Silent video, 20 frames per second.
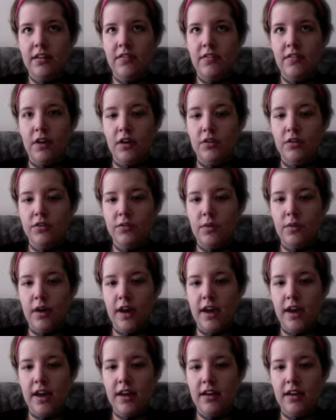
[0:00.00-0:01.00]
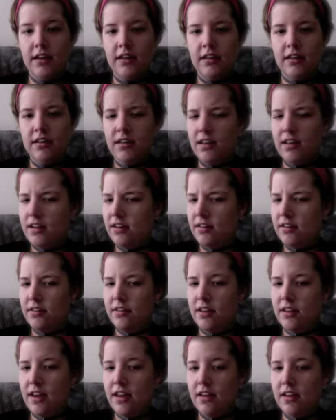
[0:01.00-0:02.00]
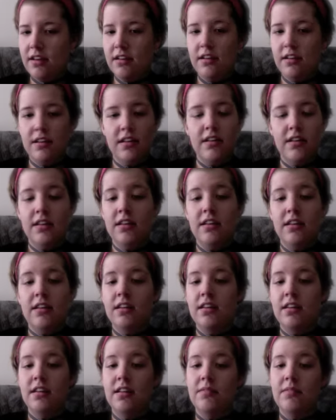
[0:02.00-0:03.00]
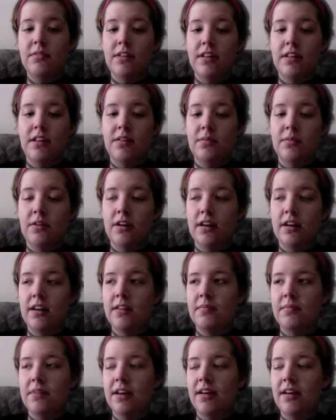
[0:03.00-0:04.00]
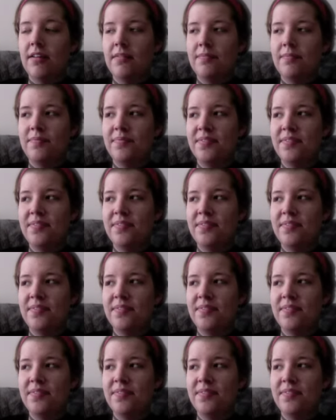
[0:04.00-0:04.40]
how do you say it? Not that smart at it, but I'm